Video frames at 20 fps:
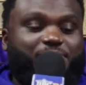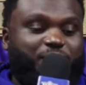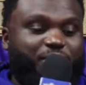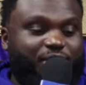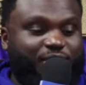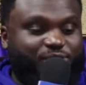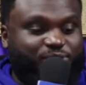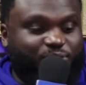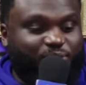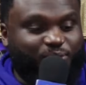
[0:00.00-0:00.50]
Bro,
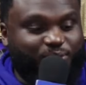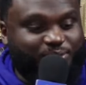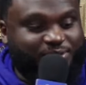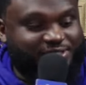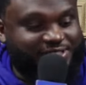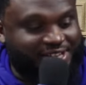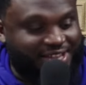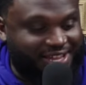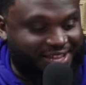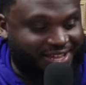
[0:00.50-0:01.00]
the dude
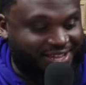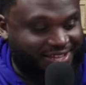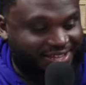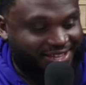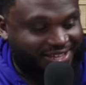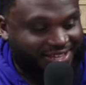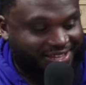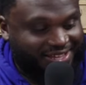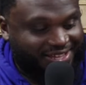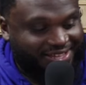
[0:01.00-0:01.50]
said
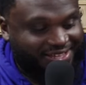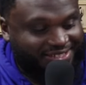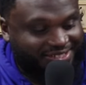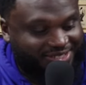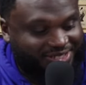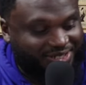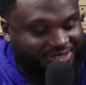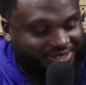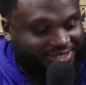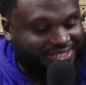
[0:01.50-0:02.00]

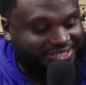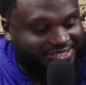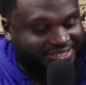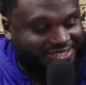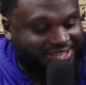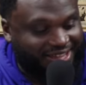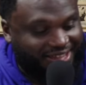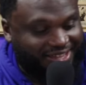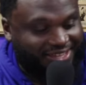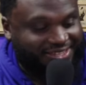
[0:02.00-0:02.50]
to this
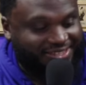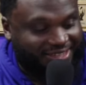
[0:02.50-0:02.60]
day,